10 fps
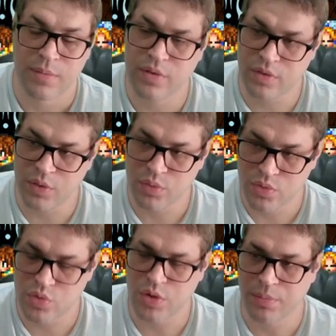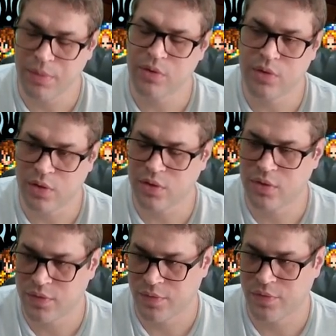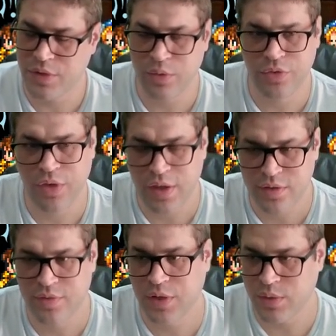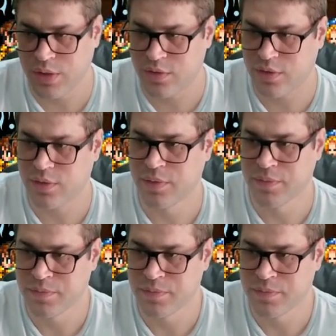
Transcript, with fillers: But still, 3 open slots, very fast, very easy.